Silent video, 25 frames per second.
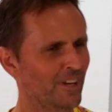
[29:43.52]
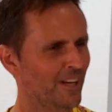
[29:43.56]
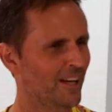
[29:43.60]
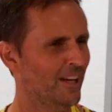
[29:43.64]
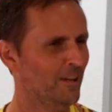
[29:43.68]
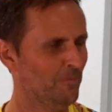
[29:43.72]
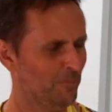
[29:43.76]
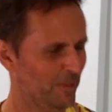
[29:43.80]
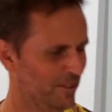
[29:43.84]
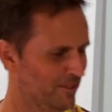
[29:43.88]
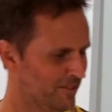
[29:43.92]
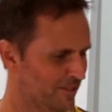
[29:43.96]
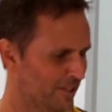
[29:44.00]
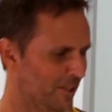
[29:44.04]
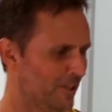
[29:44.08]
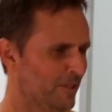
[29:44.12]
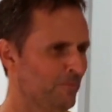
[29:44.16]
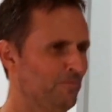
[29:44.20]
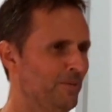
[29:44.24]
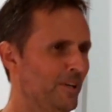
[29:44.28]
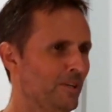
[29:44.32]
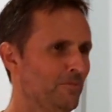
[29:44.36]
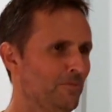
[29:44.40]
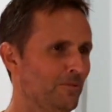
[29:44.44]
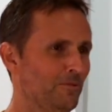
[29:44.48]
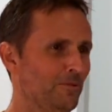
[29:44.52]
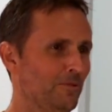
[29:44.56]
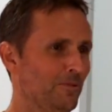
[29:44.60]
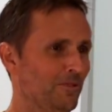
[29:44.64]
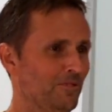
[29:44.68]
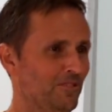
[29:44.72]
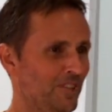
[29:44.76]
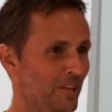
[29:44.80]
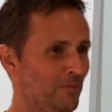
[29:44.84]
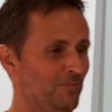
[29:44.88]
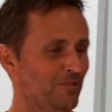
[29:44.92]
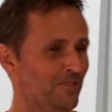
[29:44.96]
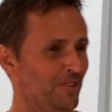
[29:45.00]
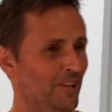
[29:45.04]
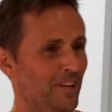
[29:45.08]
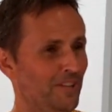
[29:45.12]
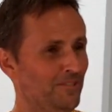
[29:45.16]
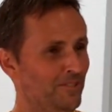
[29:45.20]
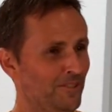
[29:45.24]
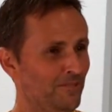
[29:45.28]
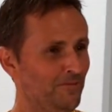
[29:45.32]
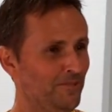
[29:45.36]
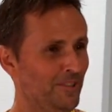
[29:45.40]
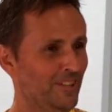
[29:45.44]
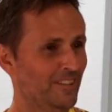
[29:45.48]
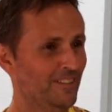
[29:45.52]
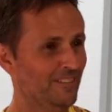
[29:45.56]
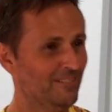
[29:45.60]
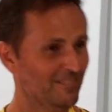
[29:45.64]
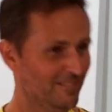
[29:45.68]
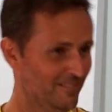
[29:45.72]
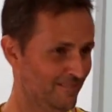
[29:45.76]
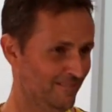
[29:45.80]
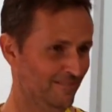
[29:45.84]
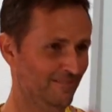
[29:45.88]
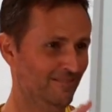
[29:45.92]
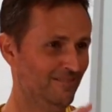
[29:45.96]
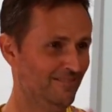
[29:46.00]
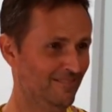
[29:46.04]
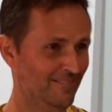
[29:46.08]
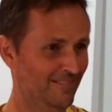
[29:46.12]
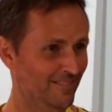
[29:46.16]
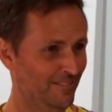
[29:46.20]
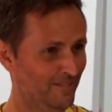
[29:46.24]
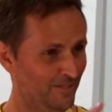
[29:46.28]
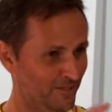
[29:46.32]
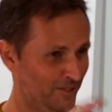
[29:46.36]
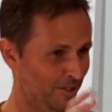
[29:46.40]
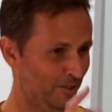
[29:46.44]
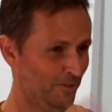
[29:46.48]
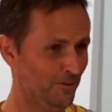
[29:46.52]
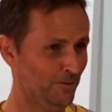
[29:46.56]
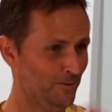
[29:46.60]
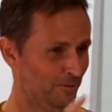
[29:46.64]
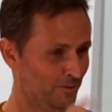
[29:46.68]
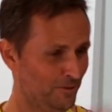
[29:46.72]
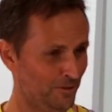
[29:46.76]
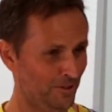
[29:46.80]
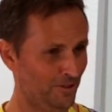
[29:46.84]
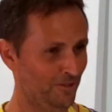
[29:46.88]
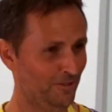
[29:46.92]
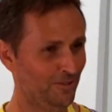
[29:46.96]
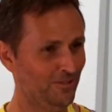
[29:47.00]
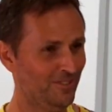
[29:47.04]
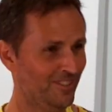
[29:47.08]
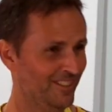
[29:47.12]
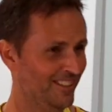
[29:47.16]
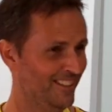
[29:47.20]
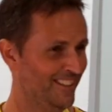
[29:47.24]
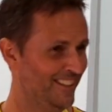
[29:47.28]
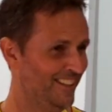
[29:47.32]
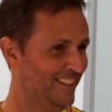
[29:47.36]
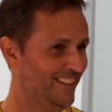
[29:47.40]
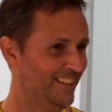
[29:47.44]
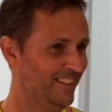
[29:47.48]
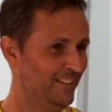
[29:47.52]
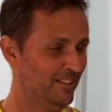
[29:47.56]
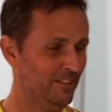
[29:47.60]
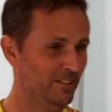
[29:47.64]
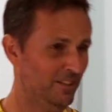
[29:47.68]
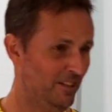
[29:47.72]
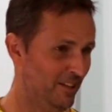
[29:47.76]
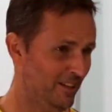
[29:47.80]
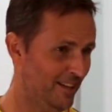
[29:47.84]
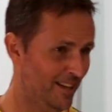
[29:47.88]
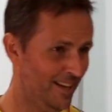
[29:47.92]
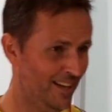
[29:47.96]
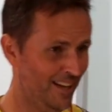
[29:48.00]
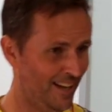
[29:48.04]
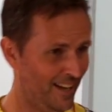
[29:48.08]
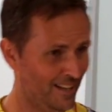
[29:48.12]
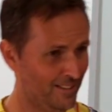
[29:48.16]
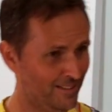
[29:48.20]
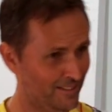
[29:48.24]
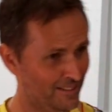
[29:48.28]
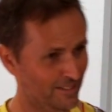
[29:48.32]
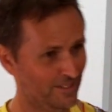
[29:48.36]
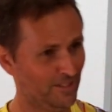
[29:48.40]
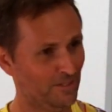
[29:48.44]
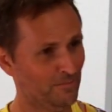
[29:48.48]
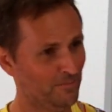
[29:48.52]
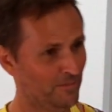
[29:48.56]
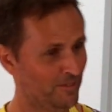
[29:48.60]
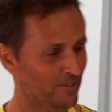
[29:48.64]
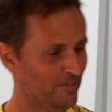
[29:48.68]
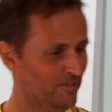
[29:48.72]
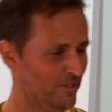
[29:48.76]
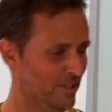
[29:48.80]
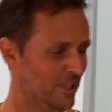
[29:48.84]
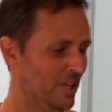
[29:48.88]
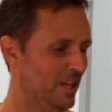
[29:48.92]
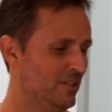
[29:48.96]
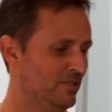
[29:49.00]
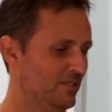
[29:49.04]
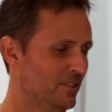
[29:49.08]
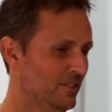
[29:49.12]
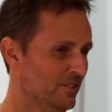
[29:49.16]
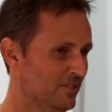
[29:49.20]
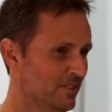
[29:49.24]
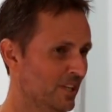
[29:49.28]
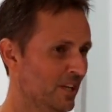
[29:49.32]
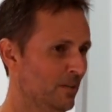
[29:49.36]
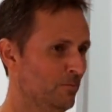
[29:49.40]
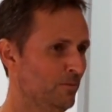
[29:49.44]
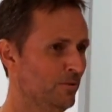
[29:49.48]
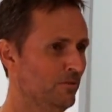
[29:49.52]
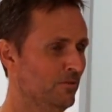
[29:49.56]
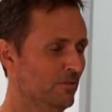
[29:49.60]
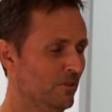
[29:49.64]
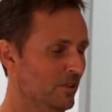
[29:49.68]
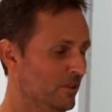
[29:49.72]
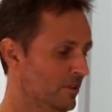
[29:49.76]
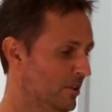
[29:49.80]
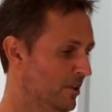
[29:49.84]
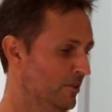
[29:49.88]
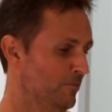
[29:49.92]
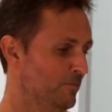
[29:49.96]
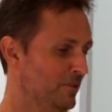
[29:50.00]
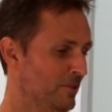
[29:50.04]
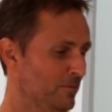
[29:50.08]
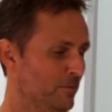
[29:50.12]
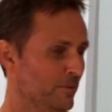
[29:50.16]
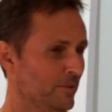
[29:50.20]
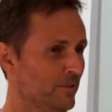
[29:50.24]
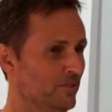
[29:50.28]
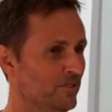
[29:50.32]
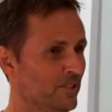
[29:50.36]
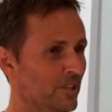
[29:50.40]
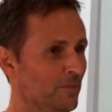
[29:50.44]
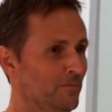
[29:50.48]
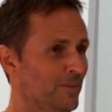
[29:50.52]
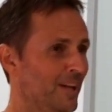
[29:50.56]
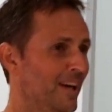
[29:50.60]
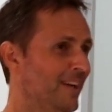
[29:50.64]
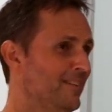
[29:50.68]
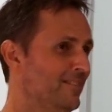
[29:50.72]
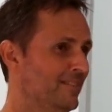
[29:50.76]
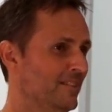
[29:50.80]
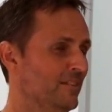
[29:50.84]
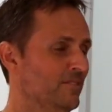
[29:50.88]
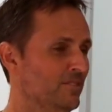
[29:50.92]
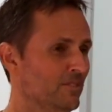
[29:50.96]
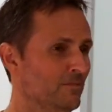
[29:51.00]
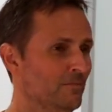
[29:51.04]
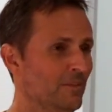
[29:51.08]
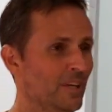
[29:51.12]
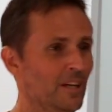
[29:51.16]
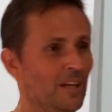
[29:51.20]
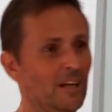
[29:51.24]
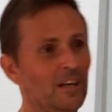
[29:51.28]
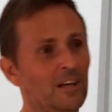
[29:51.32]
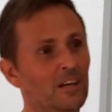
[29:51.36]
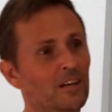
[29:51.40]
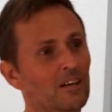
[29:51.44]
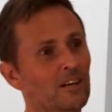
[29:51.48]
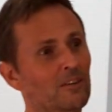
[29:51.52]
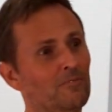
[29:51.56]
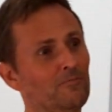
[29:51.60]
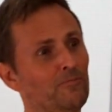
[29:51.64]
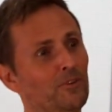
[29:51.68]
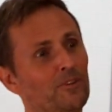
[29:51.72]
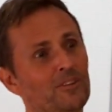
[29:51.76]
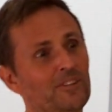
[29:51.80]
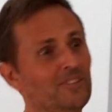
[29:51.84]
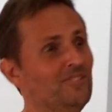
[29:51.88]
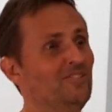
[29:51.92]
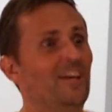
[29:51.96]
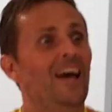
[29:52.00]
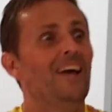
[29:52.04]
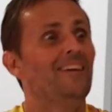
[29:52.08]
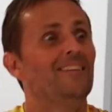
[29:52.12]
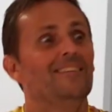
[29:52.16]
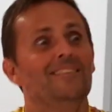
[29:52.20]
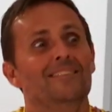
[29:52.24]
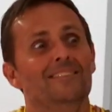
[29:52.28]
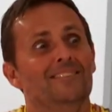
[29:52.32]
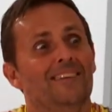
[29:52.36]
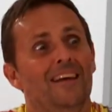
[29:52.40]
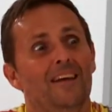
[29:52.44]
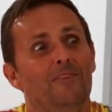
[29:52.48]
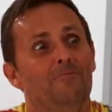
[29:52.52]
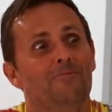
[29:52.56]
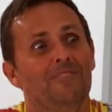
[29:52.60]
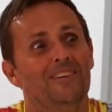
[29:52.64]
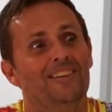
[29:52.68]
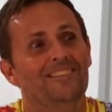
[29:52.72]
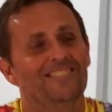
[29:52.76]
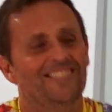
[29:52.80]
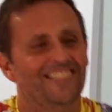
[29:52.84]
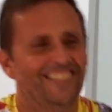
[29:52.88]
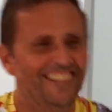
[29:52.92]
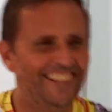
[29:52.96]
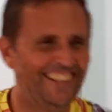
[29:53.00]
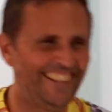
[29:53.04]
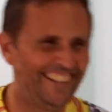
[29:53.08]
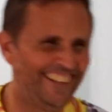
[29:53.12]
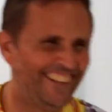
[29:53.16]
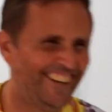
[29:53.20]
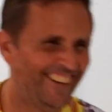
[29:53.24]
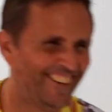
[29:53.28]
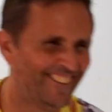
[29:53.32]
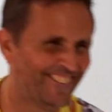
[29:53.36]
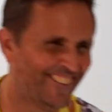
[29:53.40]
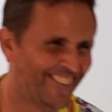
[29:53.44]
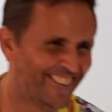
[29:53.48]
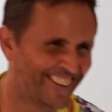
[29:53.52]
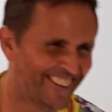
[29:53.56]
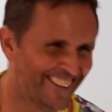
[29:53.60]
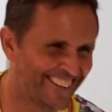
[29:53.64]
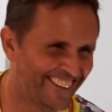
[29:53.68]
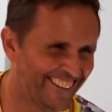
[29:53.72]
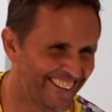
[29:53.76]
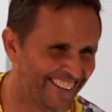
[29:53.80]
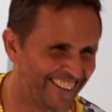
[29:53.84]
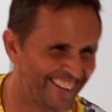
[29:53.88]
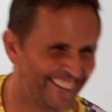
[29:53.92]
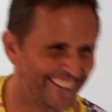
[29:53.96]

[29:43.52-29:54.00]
Mm -hmm. But there's a lot of people who accept scientific so-called truths. You know, atheism as an example. A lot of people accept atheism for exactly the same reason, yeah, yeah. ironically.